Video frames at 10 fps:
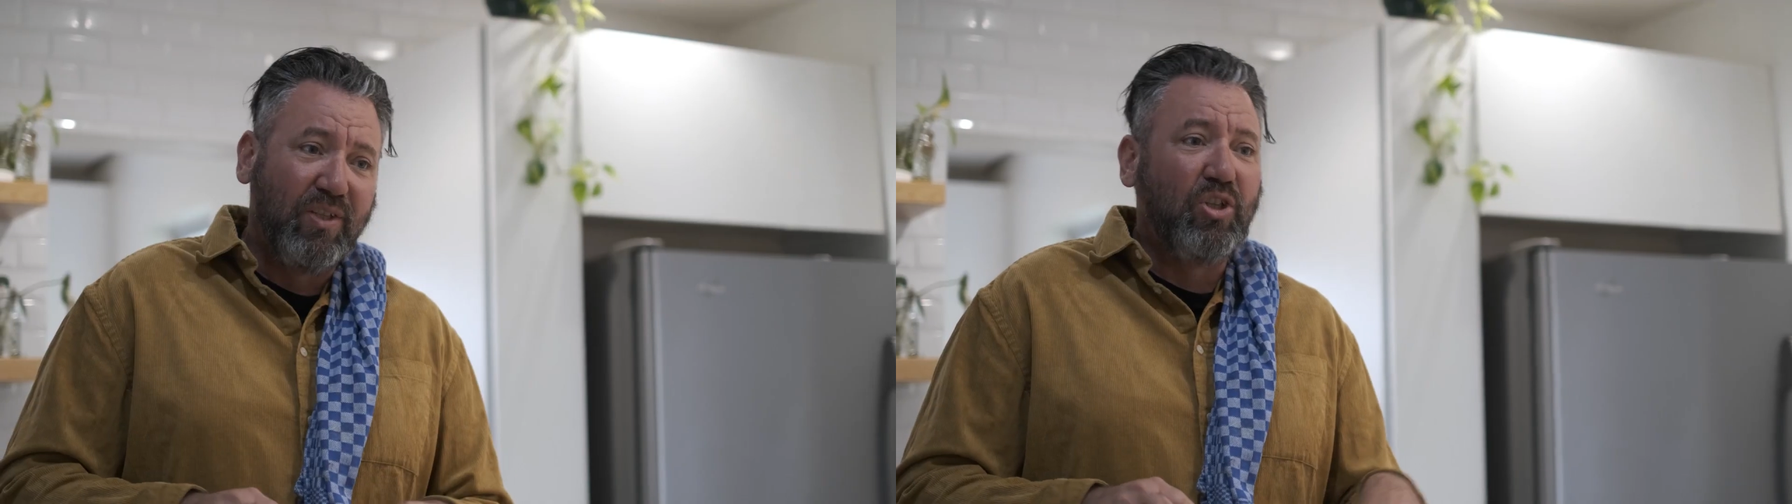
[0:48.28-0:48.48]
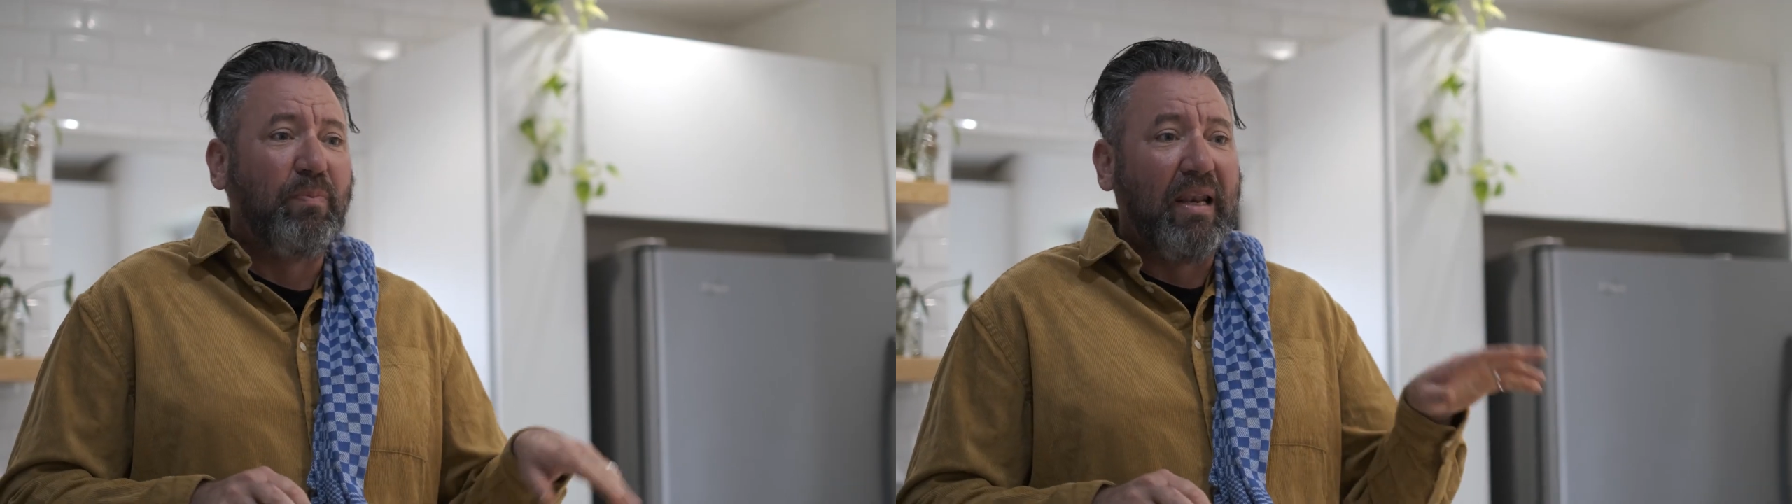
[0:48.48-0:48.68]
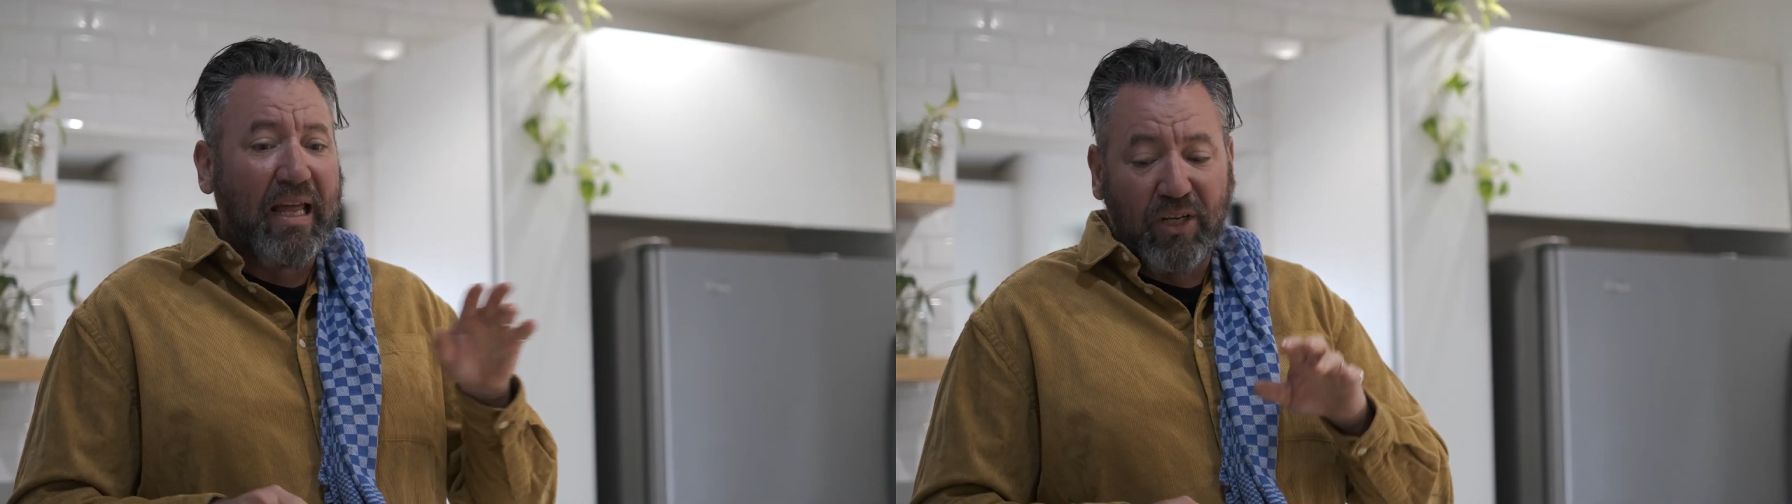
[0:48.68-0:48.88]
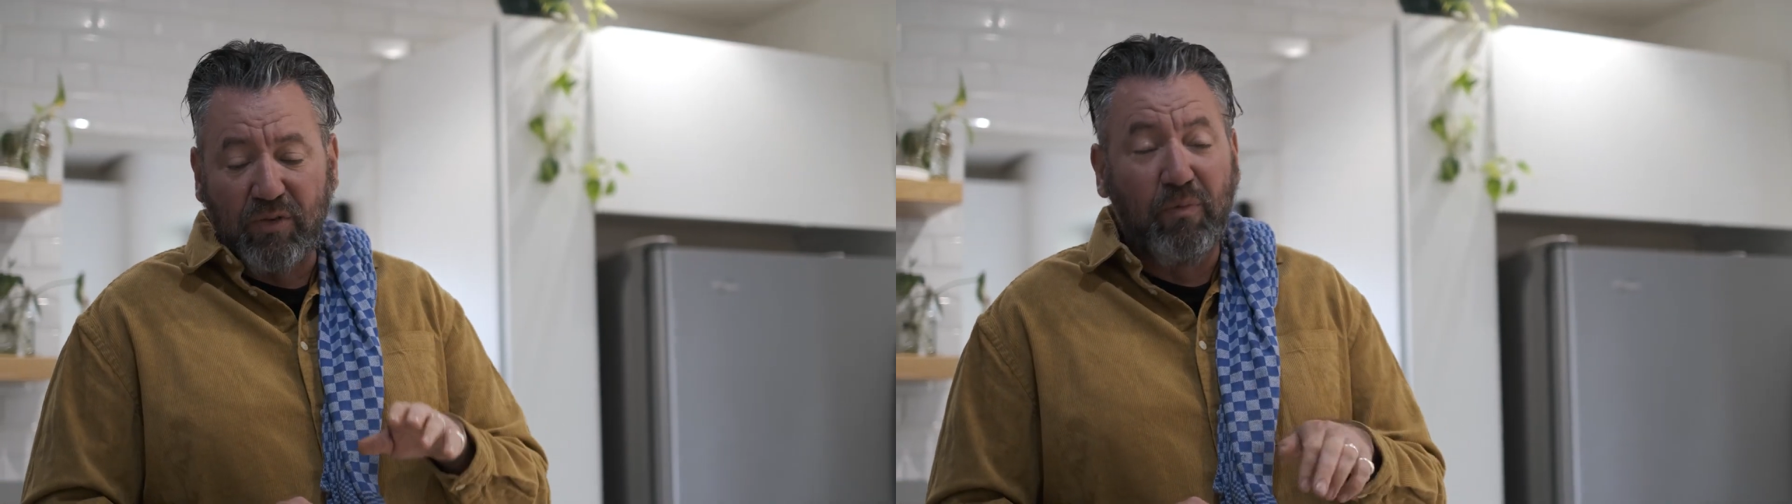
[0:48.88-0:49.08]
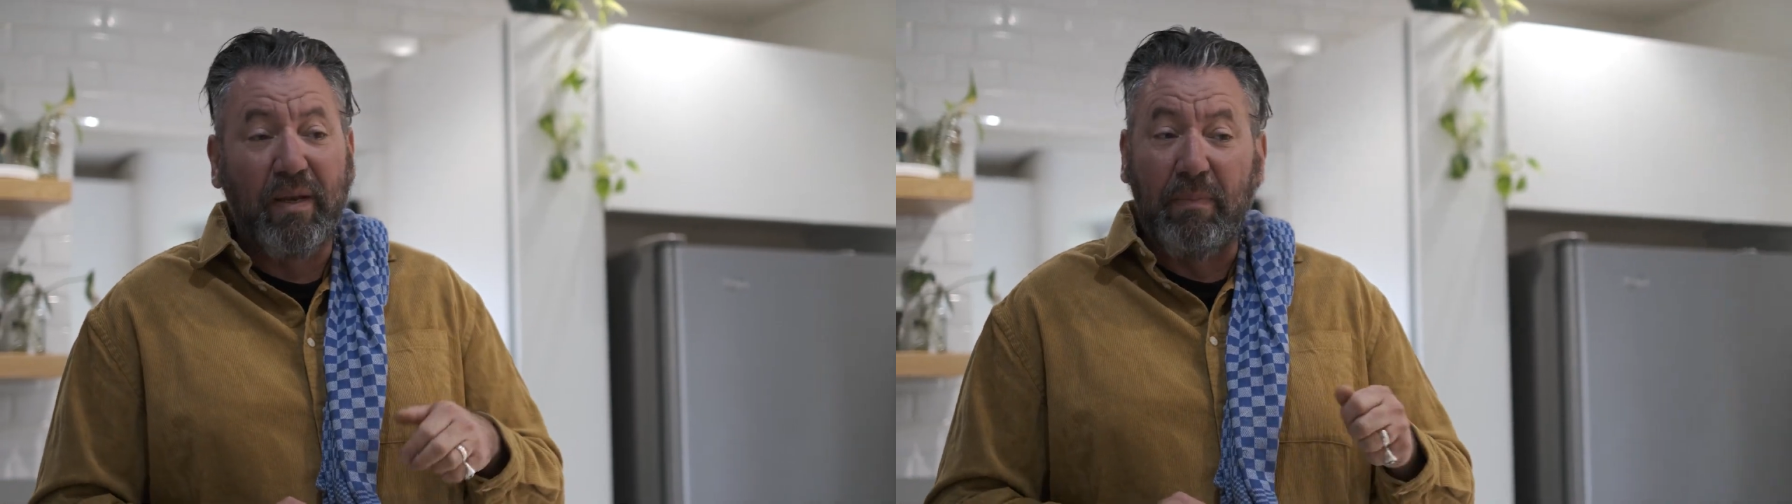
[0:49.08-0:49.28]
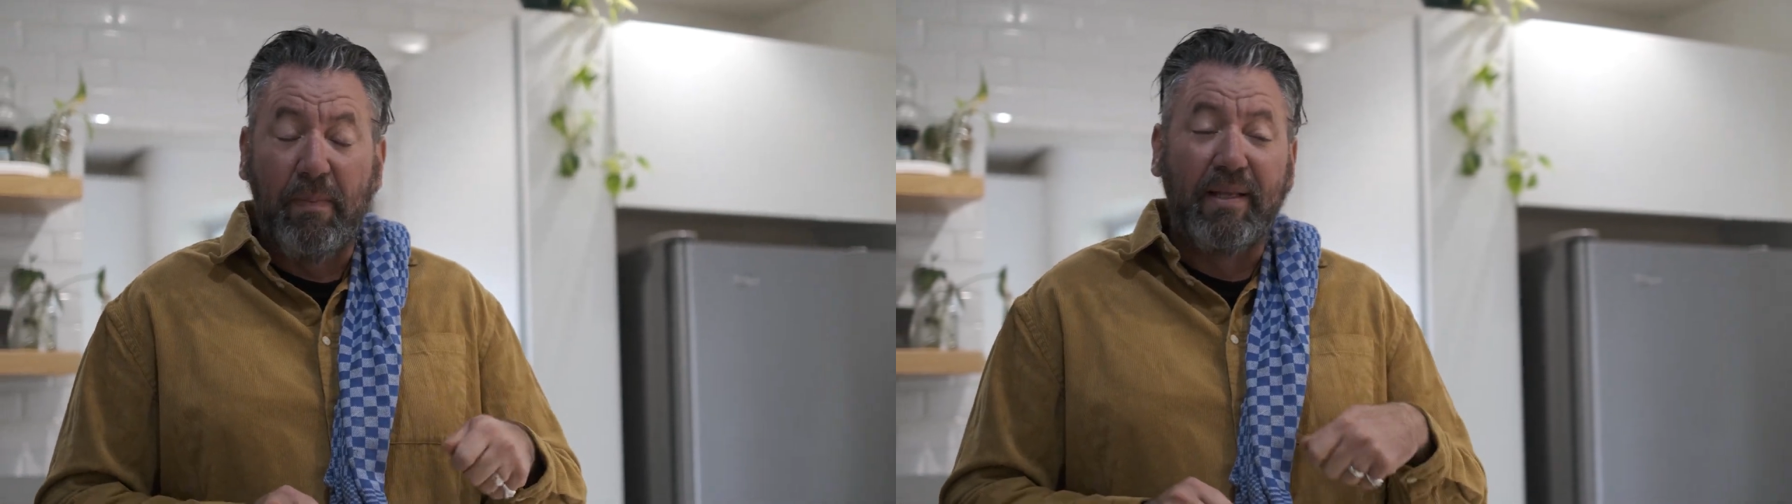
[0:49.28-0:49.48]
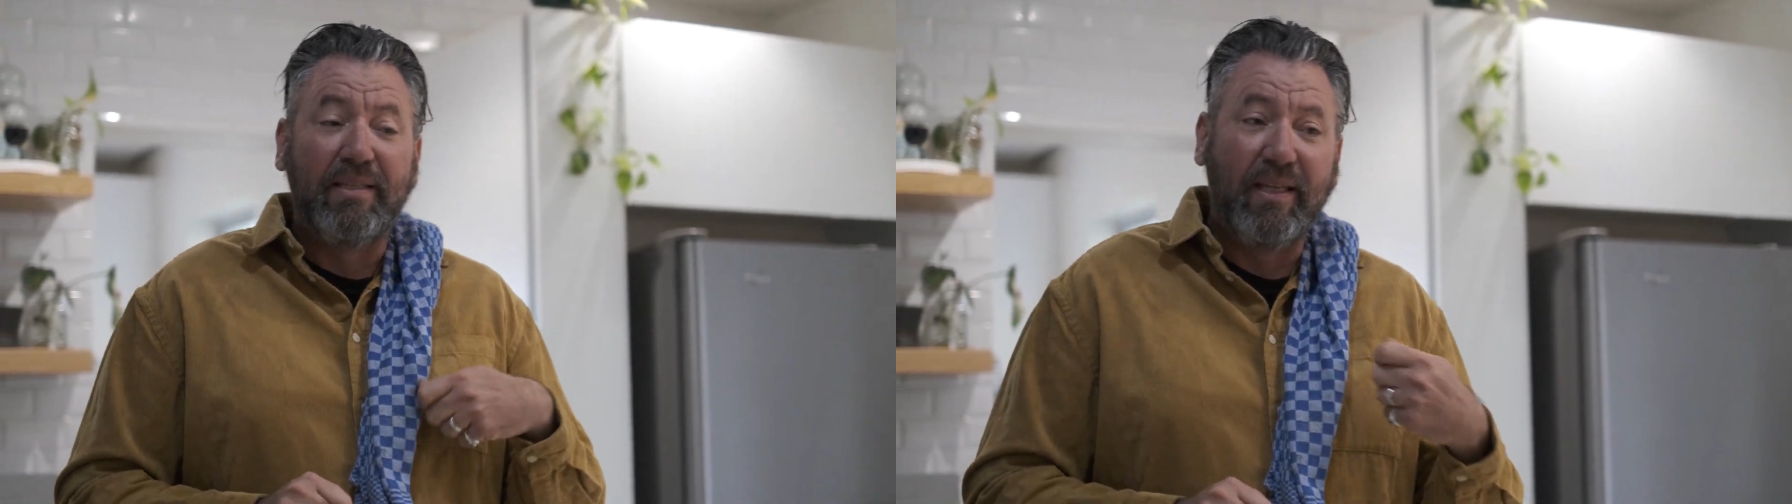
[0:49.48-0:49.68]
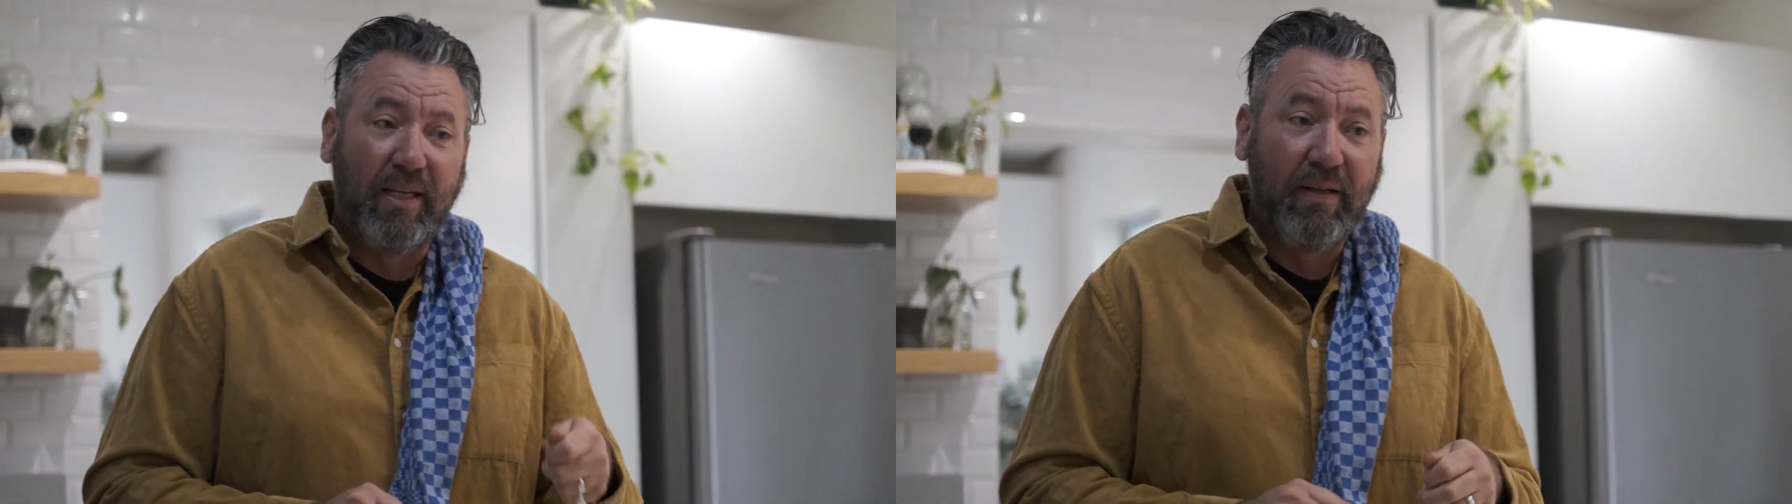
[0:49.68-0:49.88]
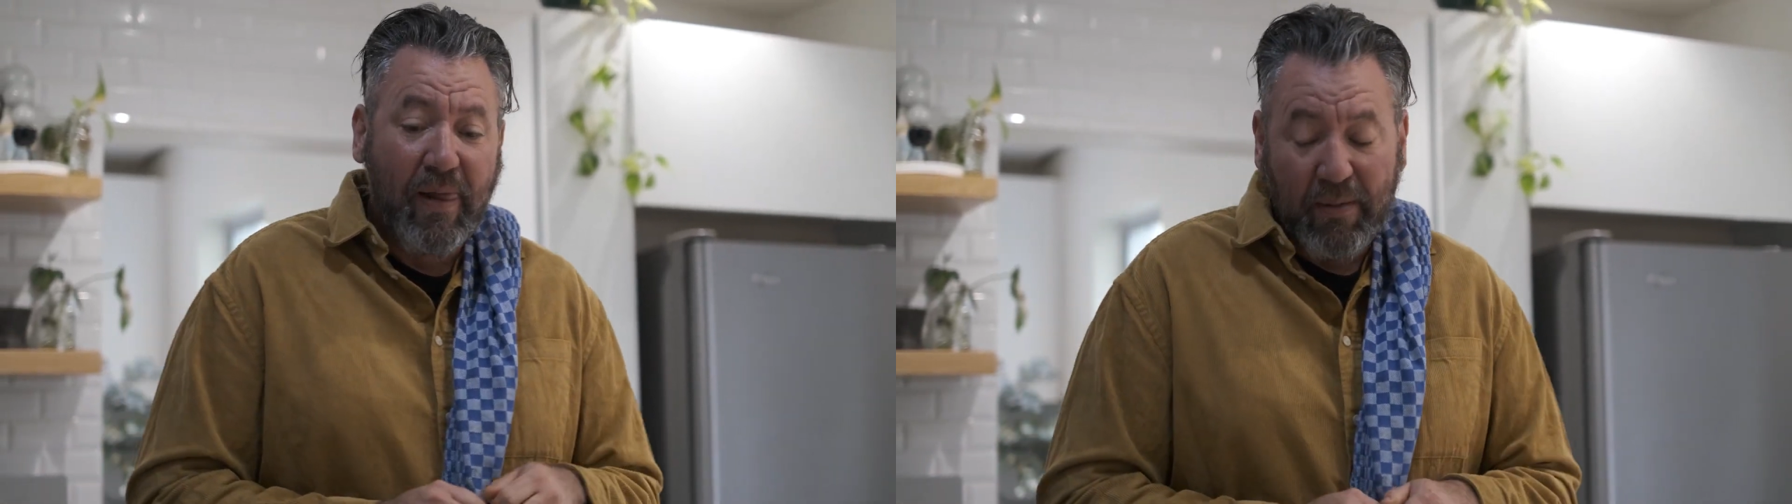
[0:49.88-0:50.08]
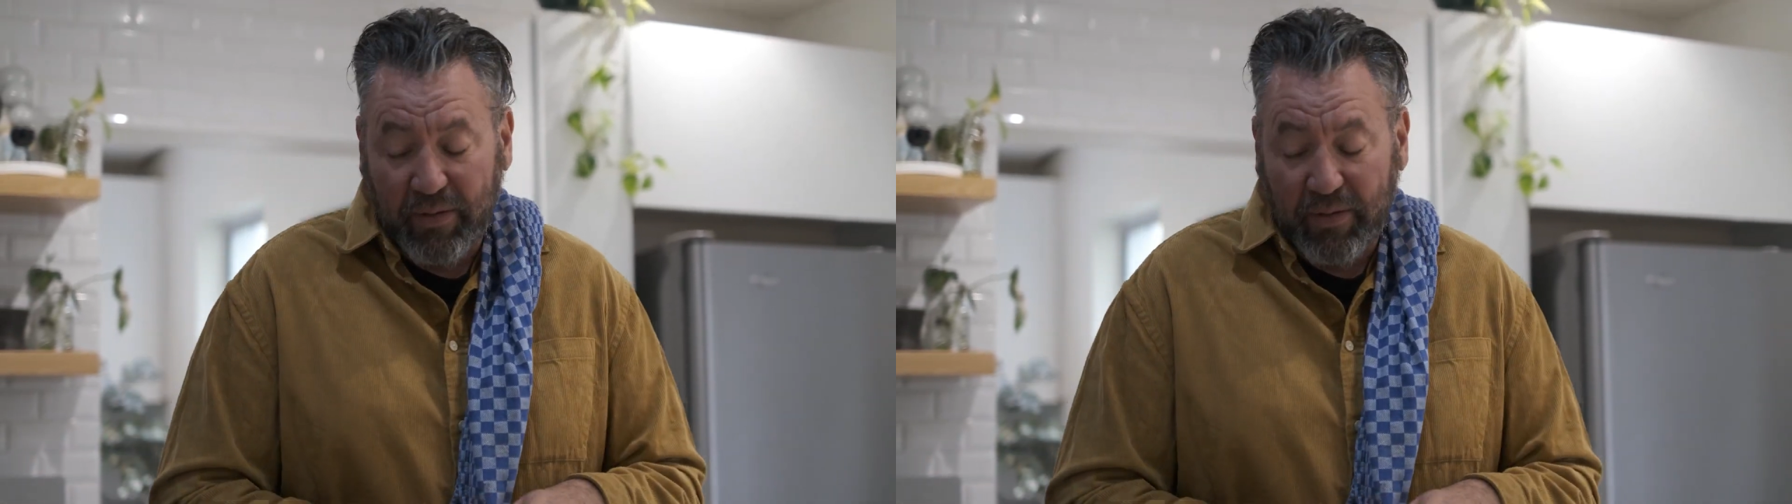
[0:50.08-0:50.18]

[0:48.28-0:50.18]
this could be lunch, for many people it's dinner,